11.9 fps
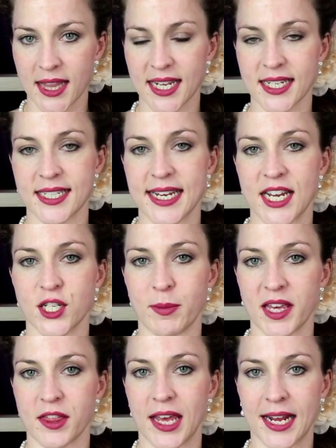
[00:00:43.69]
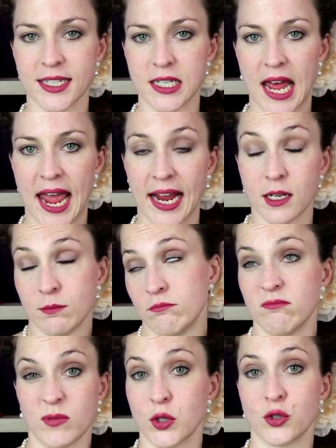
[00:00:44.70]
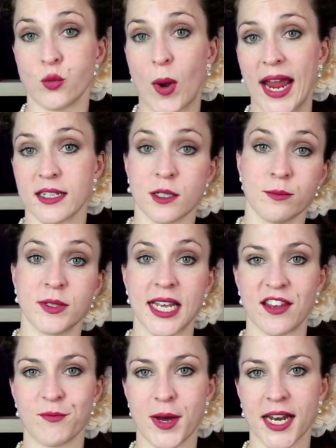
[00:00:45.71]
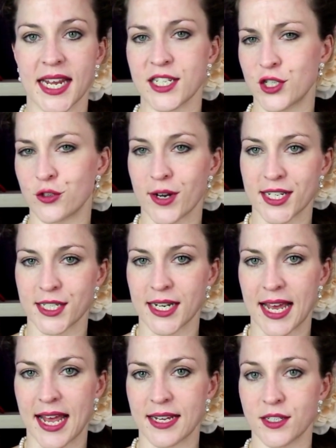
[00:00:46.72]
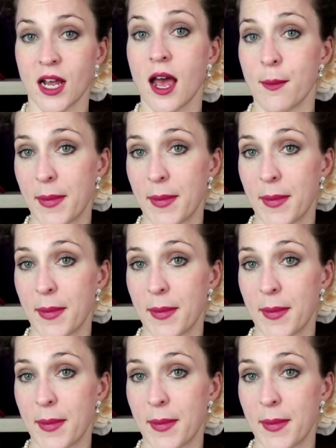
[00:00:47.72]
These tend to be things like lose weight, save money, stress less.